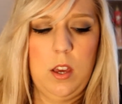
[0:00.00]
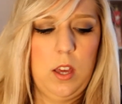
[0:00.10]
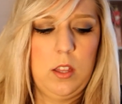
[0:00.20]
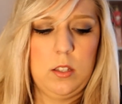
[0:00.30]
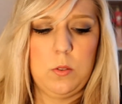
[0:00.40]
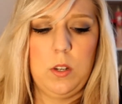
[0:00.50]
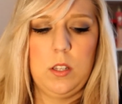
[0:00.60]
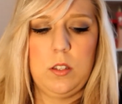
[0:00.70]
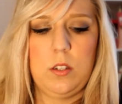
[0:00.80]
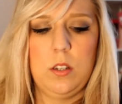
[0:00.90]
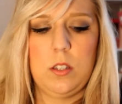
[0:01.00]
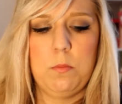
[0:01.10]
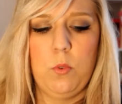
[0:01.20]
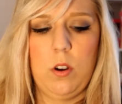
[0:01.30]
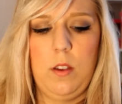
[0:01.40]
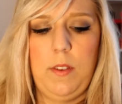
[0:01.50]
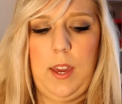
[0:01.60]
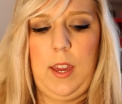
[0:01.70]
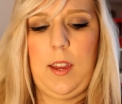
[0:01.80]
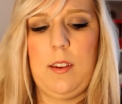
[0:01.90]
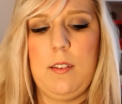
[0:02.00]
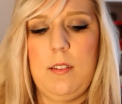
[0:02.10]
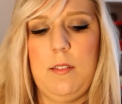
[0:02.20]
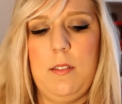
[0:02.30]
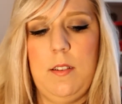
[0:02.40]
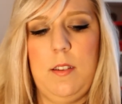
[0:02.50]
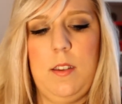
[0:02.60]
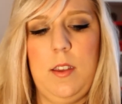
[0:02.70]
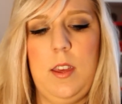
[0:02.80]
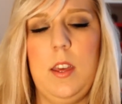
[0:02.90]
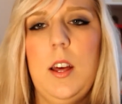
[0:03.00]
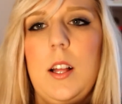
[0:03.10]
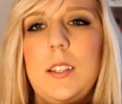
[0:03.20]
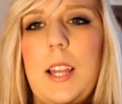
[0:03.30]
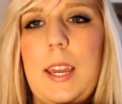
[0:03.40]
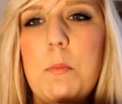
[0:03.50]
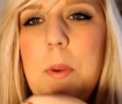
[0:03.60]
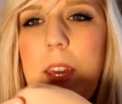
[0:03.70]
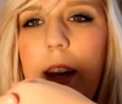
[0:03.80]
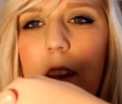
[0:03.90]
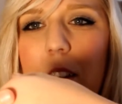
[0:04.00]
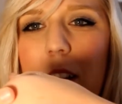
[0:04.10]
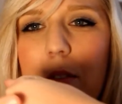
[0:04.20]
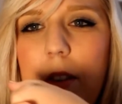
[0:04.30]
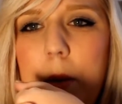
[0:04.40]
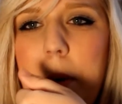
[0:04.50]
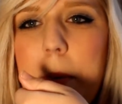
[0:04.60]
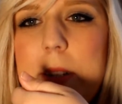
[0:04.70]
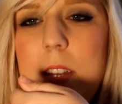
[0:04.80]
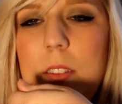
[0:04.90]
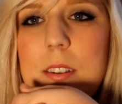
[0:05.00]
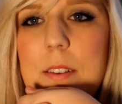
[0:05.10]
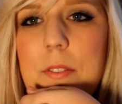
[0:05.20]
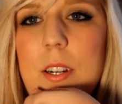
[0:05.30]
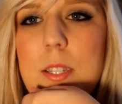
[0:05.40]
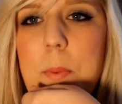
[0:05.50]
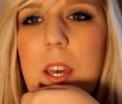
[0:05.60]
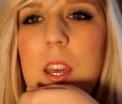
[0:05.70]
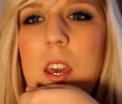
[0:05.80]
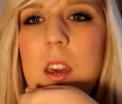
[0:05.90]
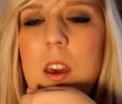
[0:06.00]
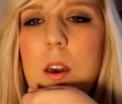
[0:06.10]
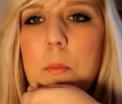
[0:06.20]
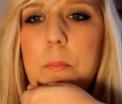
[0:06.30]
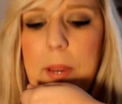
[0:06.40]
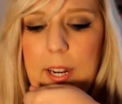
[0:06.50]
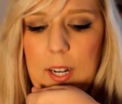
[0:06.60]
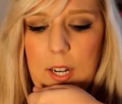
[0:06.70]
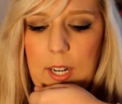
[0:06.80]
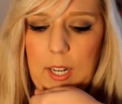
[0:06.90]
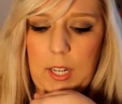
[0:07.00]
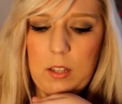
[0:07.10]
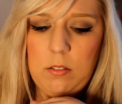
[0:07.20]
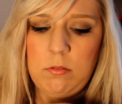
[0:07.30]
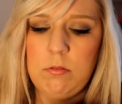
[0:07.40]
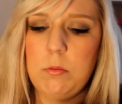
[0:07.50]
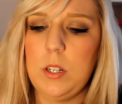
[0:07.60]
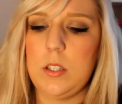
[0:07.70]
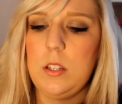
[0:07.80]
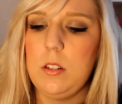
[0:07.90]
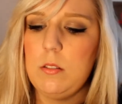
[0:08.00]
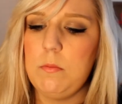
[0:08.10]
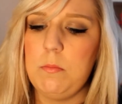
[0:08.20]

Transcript: And this one is just more of a light pink. You're not going to really be able to tell the difference. But Berry, what is it?